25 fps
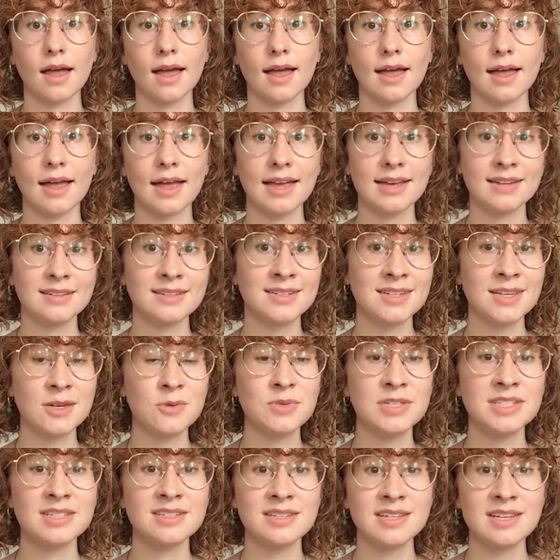And he
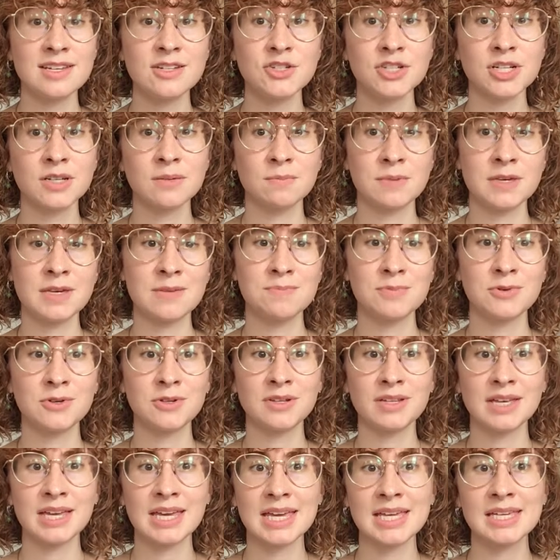was teaching
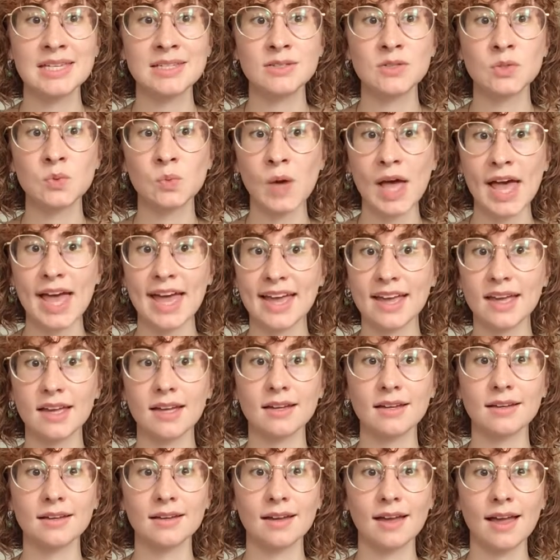people his
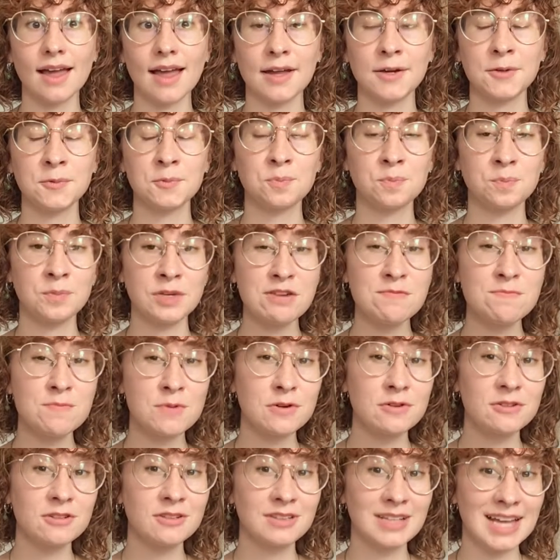way, and
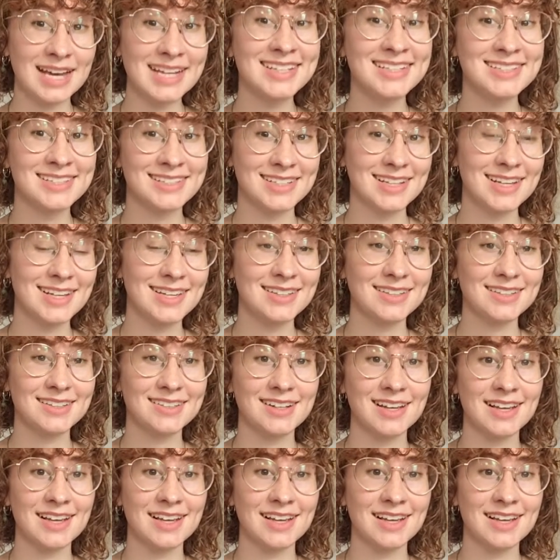people liked it.